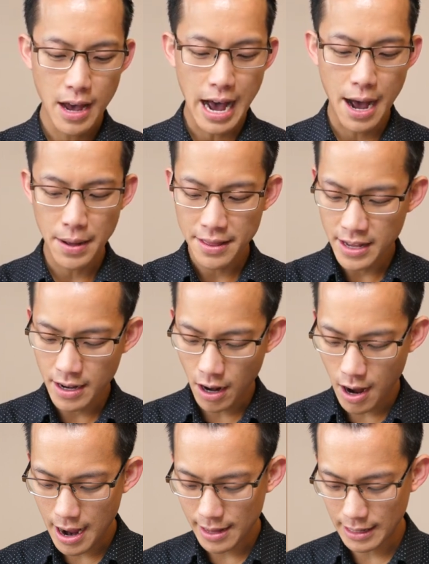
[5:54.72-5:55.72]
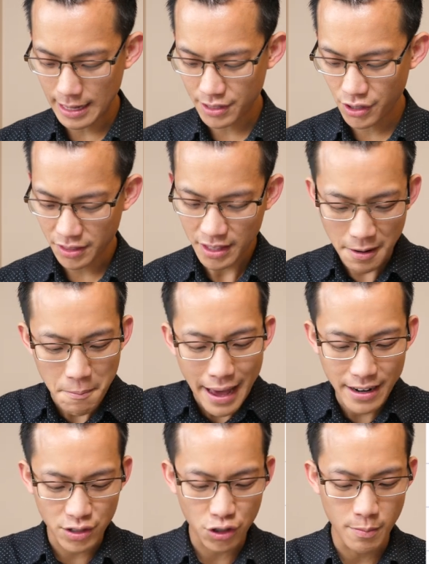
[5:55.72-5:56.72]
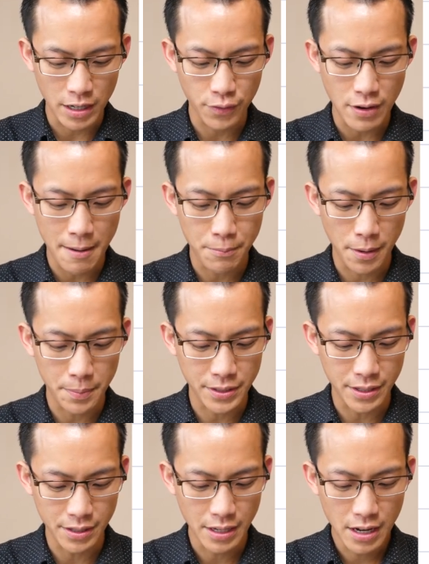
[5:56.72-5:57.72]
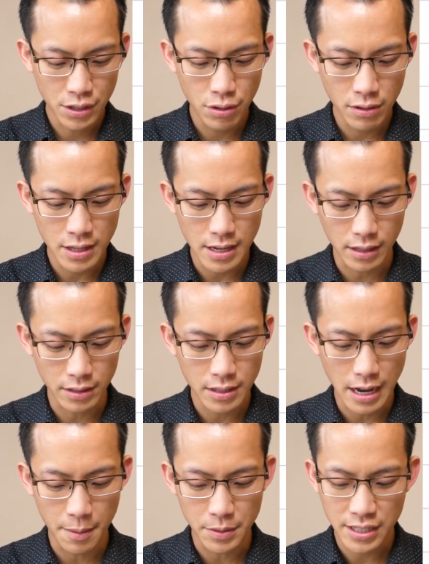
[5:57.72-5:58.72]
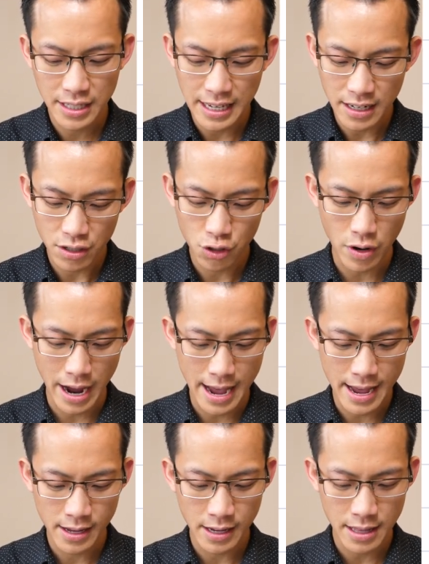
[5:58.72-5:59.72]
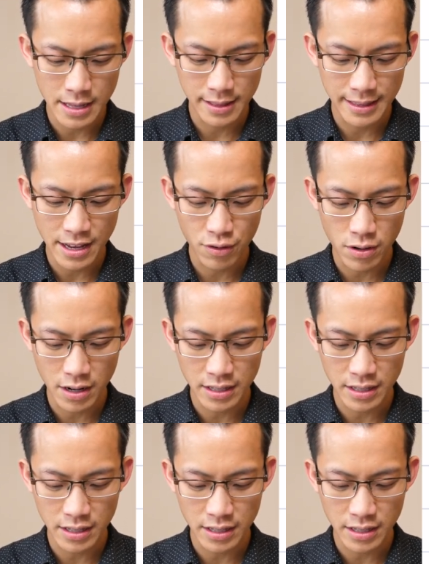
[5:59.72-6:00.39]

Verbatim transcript: Um, and then it highlights, not that it matters too much for our purposes, two things, um, skin drag, and then later on